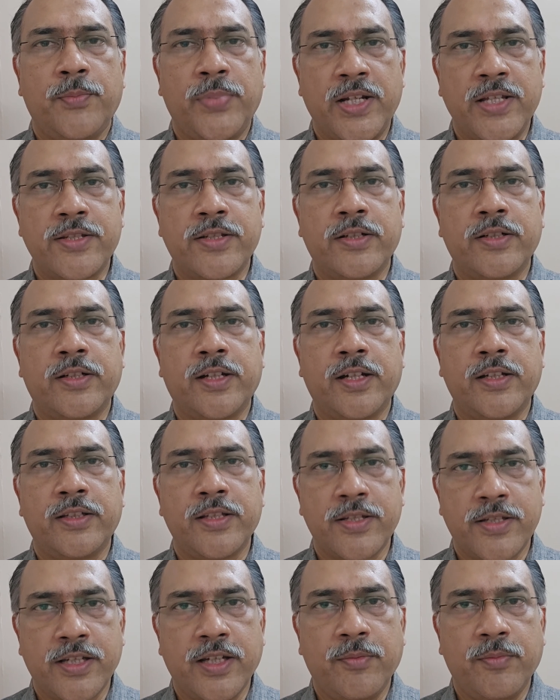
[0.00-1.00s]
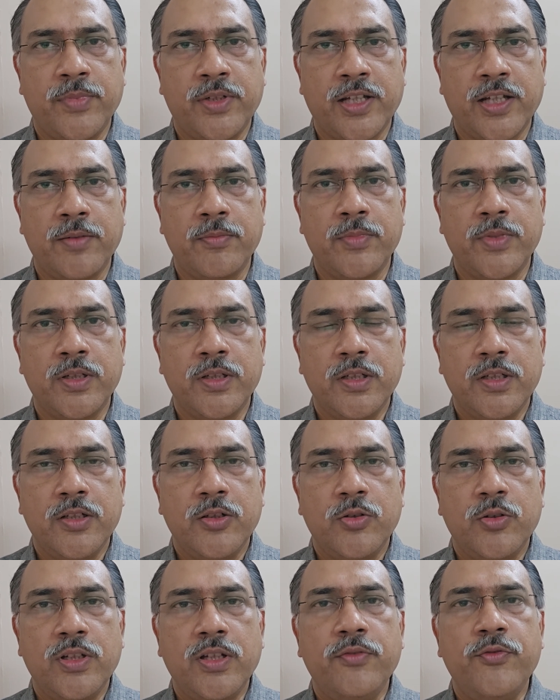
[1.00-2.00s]
present at the same time.
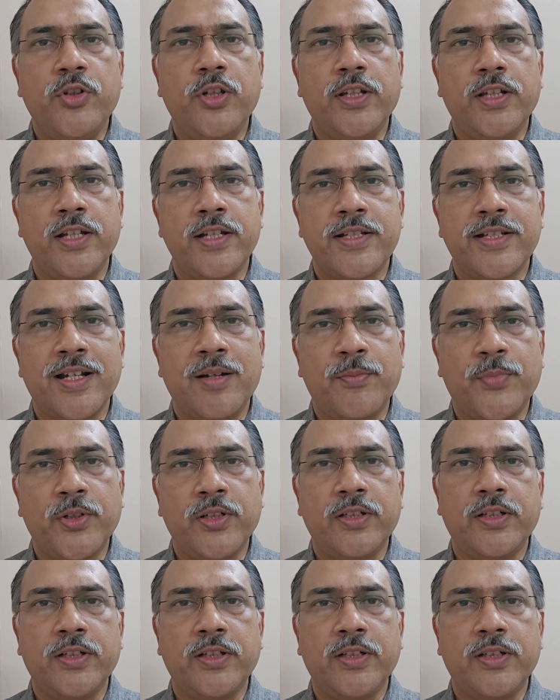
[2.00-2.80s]
To give you an example,